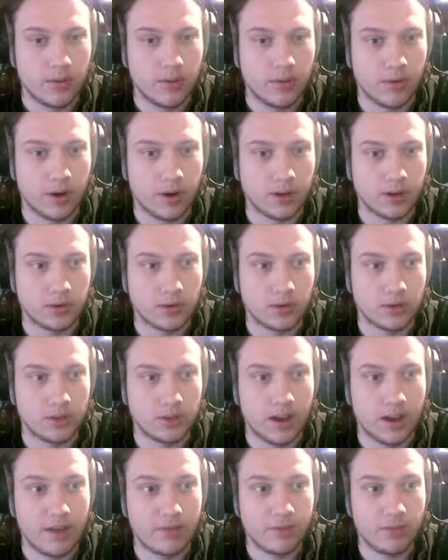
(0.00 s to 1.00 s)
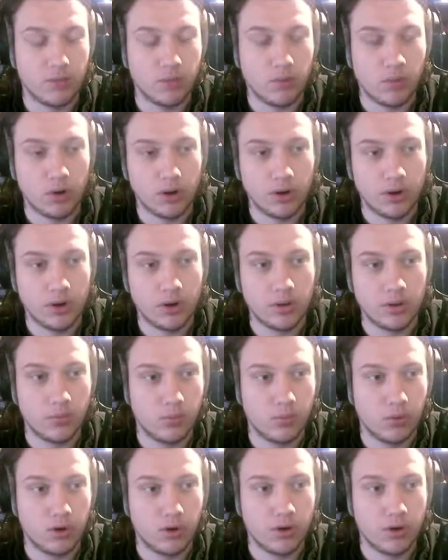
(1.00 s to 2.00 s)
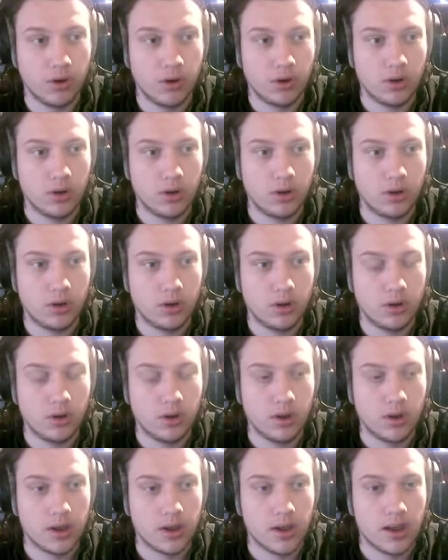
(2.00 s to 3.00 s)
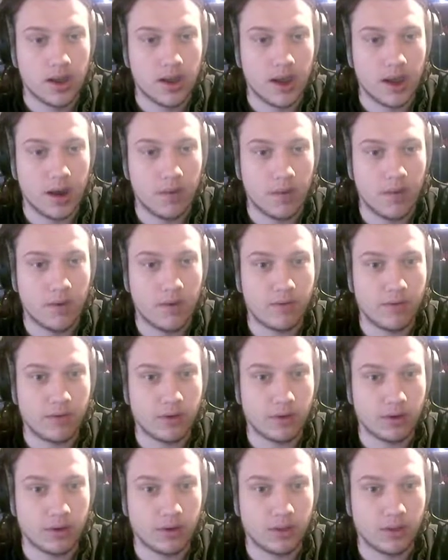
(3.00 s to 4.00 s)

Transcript: right, so it's left 1, 1. However,